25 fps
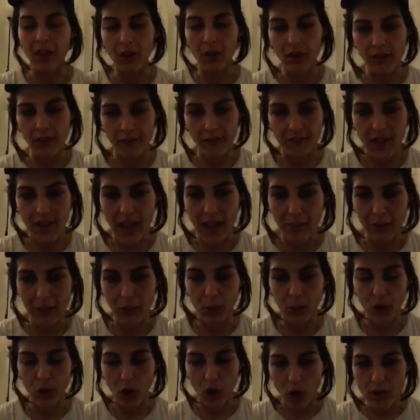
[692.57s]
the family
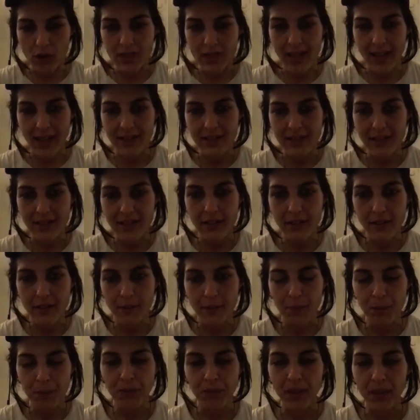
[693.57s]
were contacted
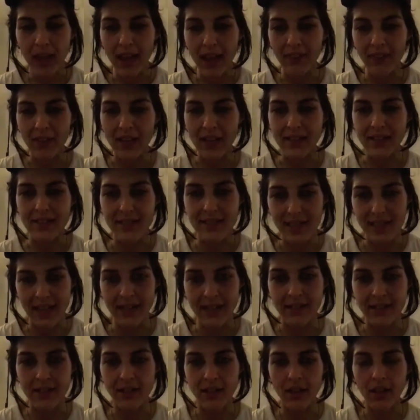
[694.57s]
and they said,